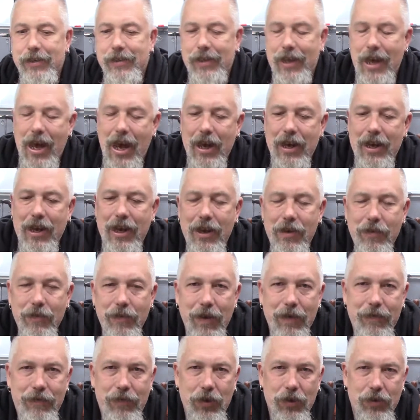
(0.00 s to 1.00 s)
that
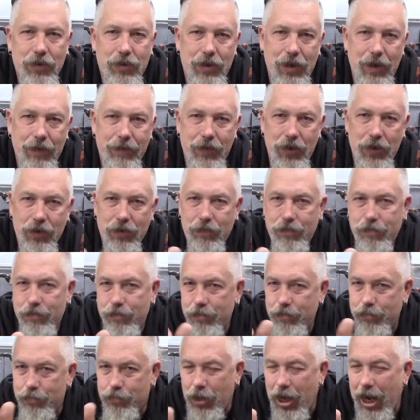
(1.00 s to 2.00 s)
if your
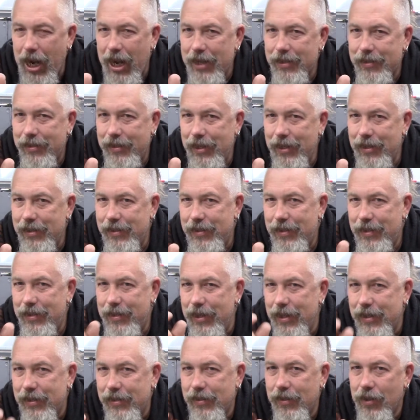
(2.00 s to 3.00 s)
brass is
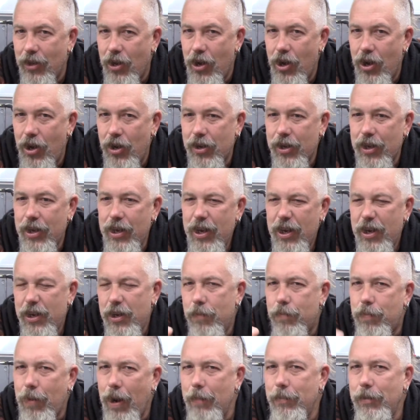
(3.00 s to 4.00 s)
this long,
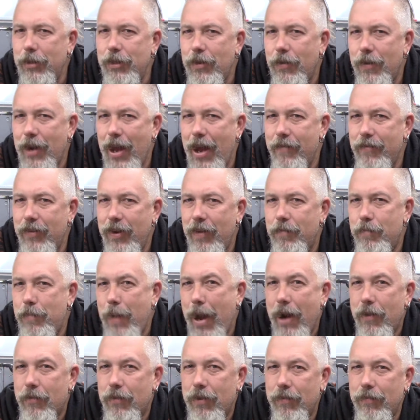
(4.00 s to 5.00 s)
you probably don't have enough
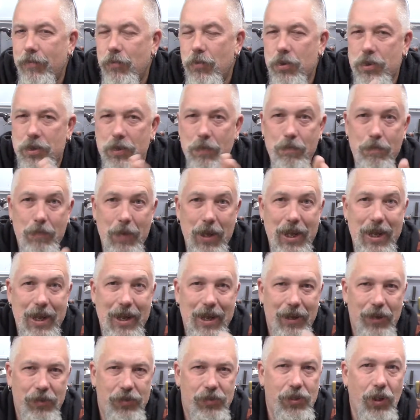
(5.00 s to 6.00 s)
power for it to be
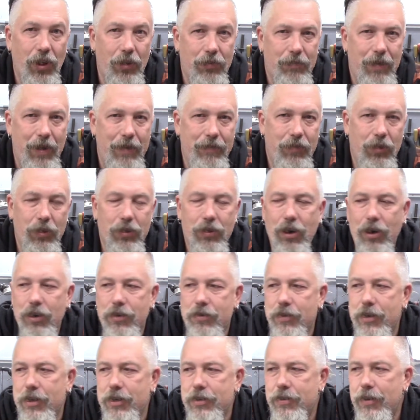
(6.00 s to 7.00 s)
an assault rifle
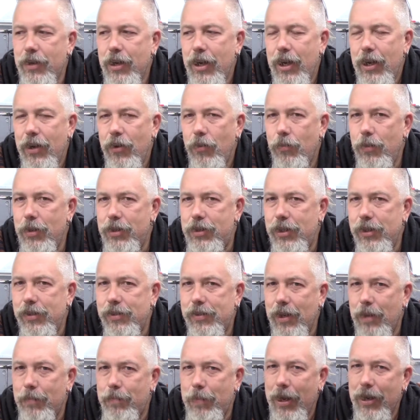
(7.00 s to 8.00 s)
cartridge, which
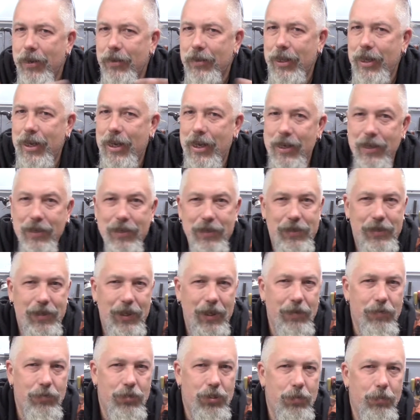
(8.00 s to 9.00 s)
is apparently
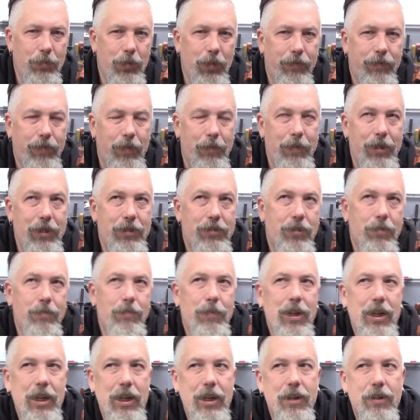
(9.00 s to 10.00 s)
indistinguishable from
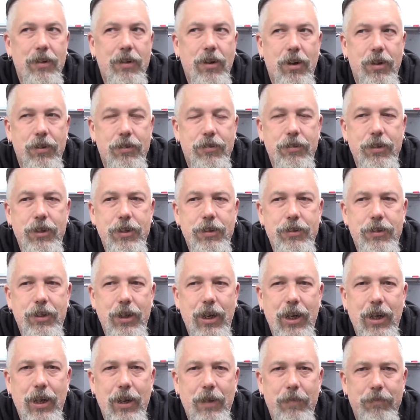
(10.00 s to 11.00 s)
intermediate cartridge.
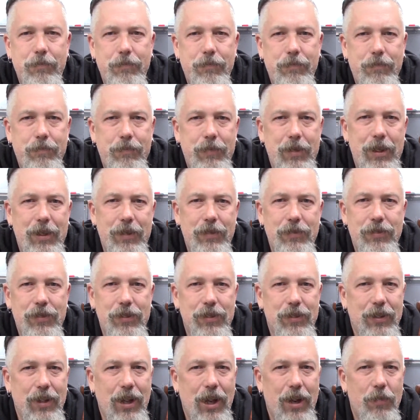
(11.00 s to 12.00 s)
He
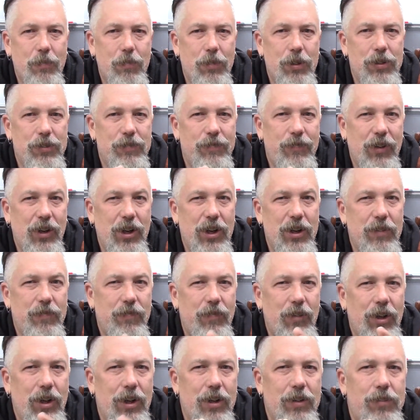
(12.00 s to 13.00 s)
uses a lot of words very,
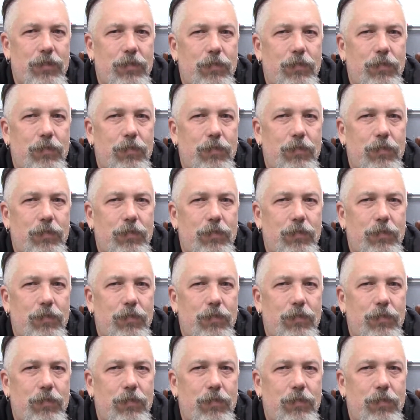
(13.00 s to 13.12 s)
very